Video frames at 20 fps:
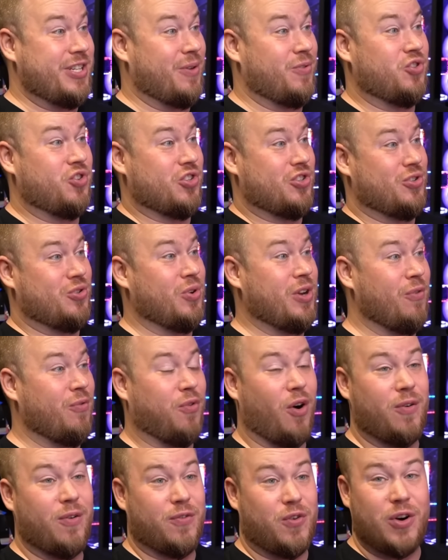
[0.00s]
I was just looking
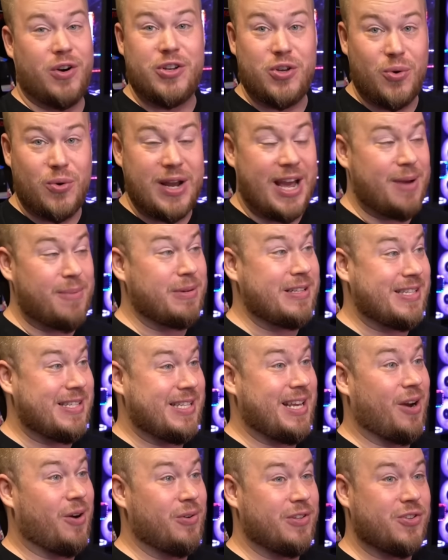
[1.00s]
forward for a new game and
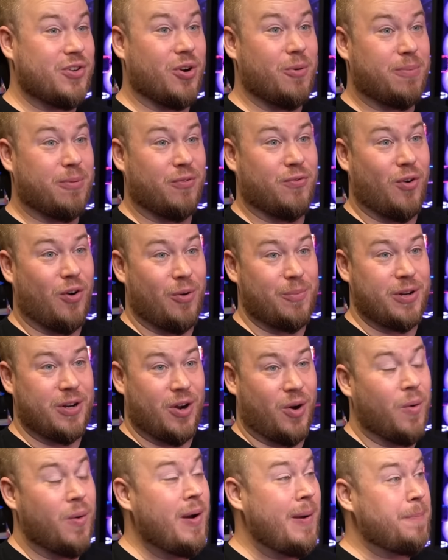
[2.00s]
see how it's gonna perform. You
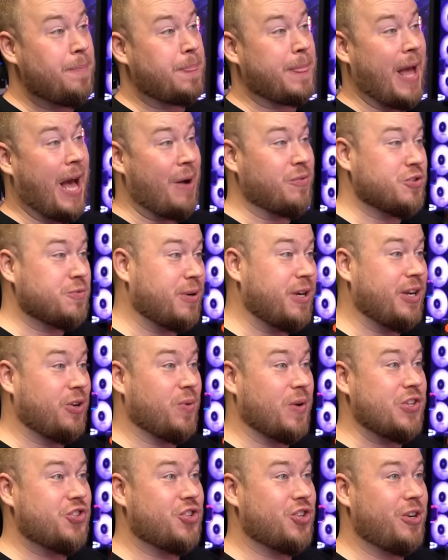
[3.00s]
know, I was pretty
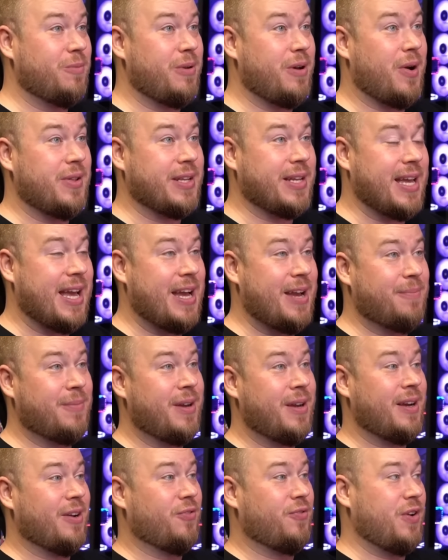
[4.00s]
questionable about the game,
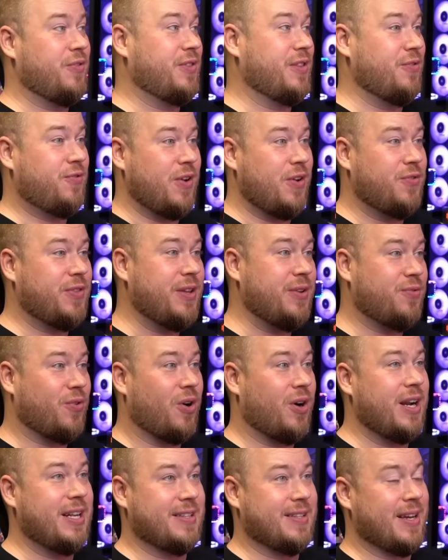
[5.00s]
fifty fifty
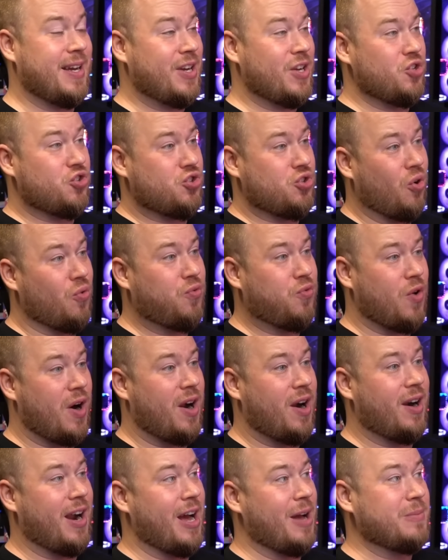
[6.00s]
for it. So
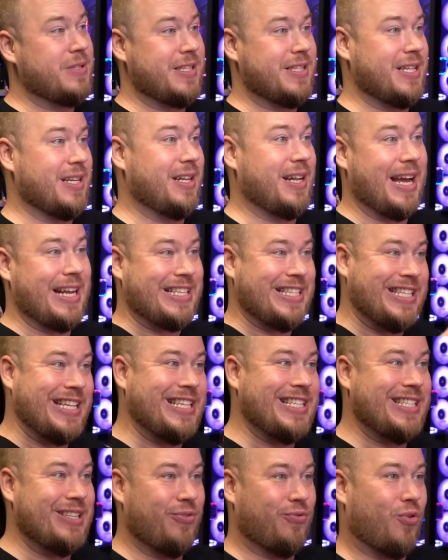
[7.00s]
far, I'm still like
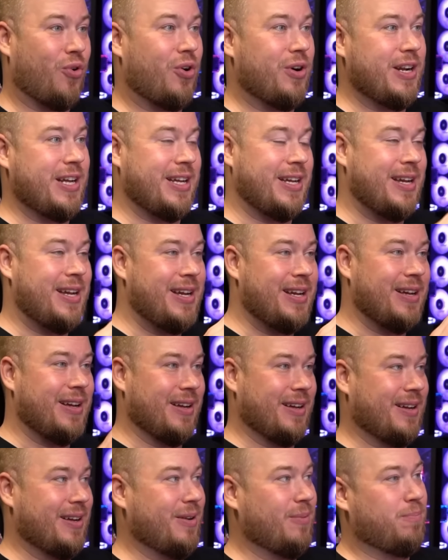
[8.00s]
sixty forty,
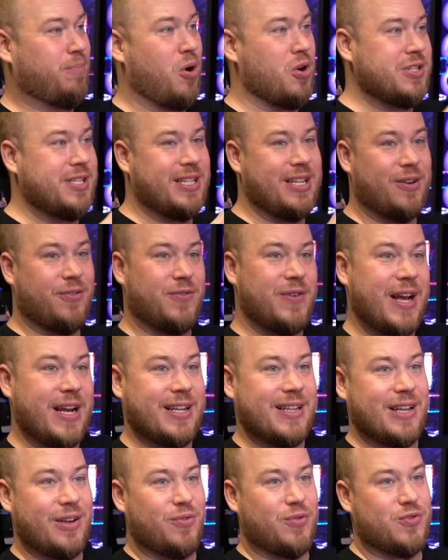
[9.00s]
uh, positive
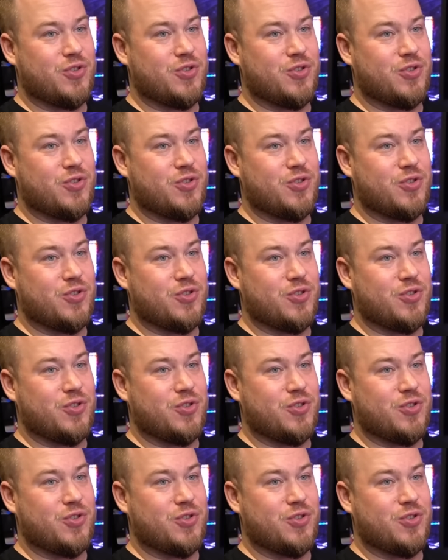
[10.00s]
negative.